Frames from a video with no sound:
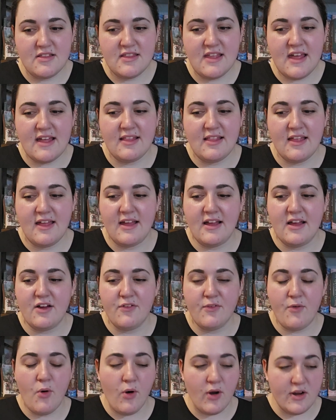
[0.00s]
that, like,
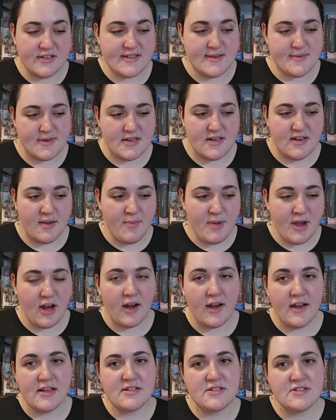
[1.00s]
of course I'm going to
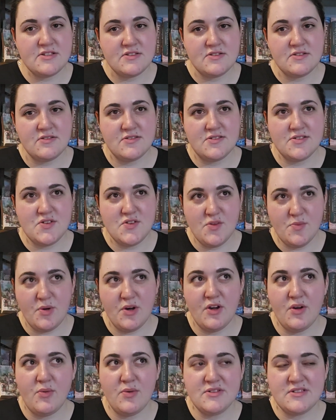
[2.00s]
compare it to the
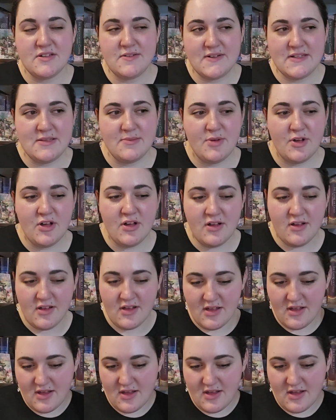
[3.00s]
book once I read the book.